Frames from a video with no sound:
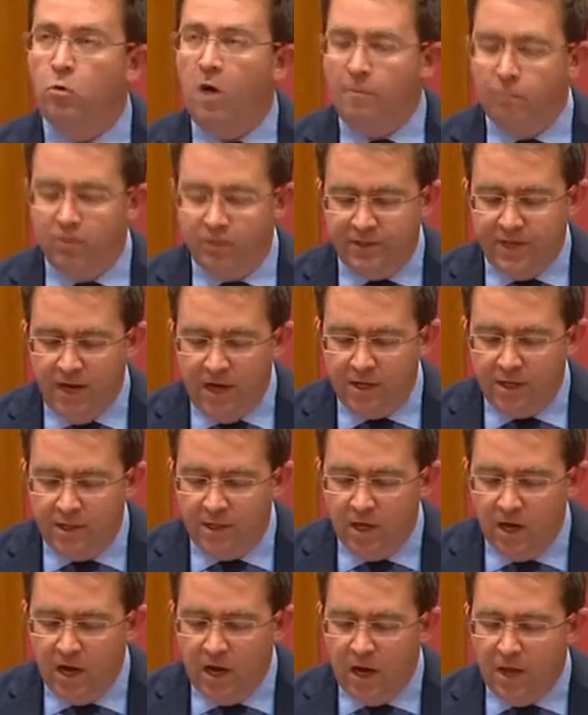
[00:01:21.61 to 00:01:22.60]

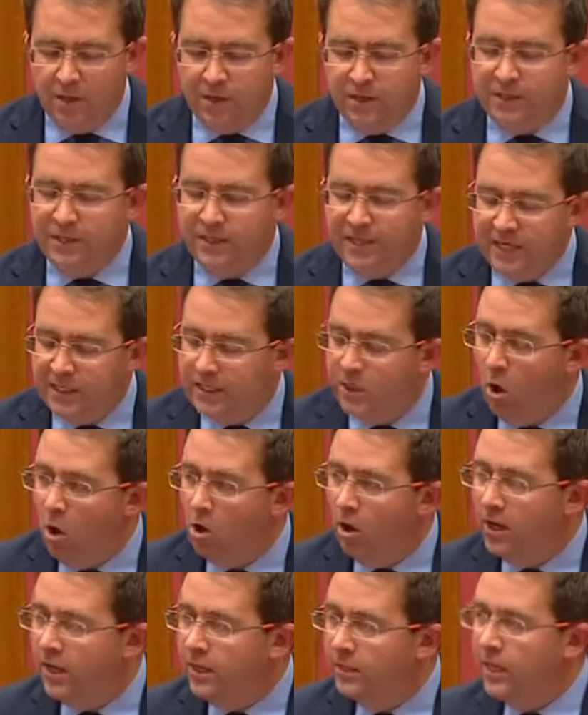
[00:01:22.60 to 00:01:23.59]
represented the six
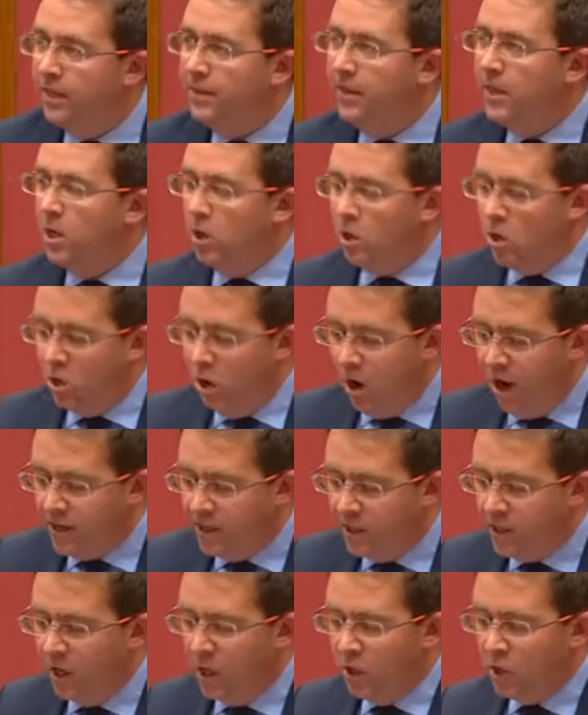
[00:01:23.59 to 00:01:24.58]
colonies that
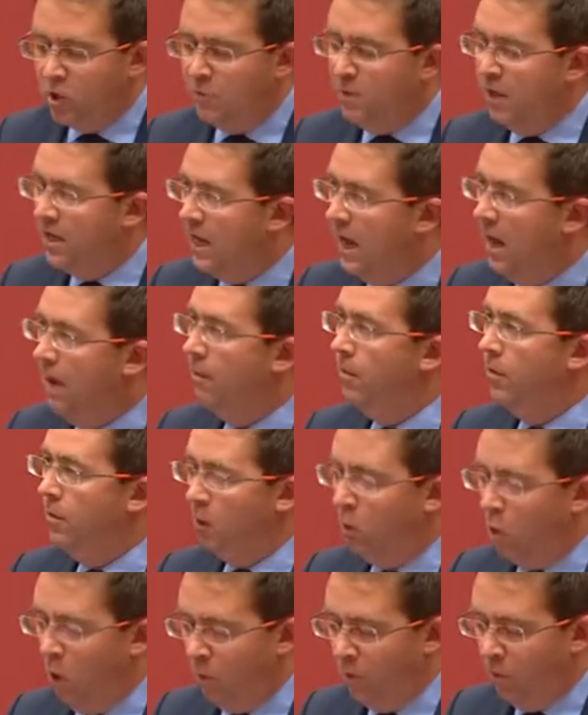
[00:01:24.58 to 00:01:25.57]
united to become
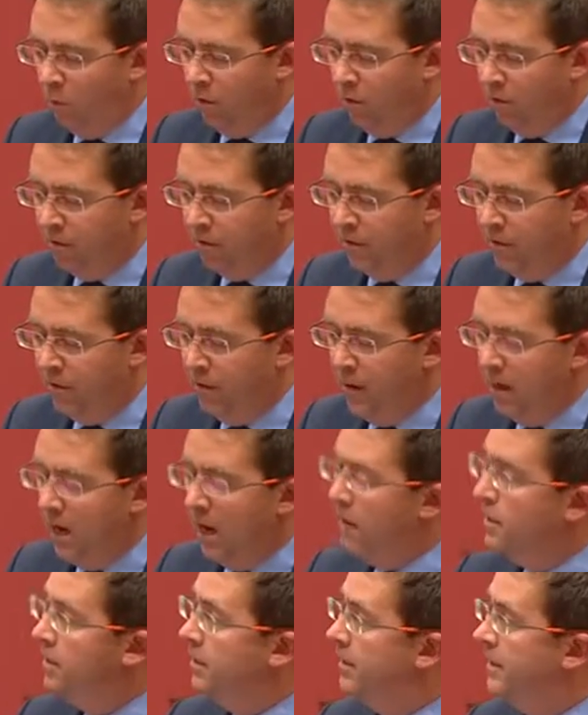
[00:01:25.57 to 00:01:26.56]
the Commonwealth.
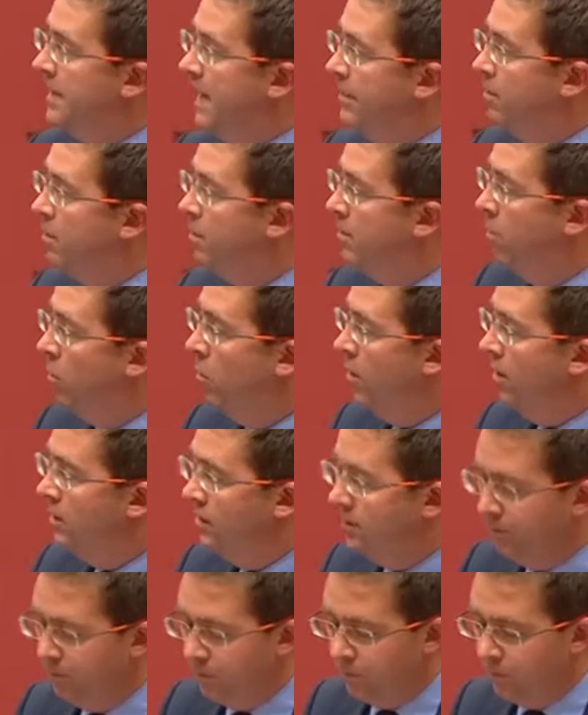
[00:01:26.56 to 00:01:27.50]
The seventh point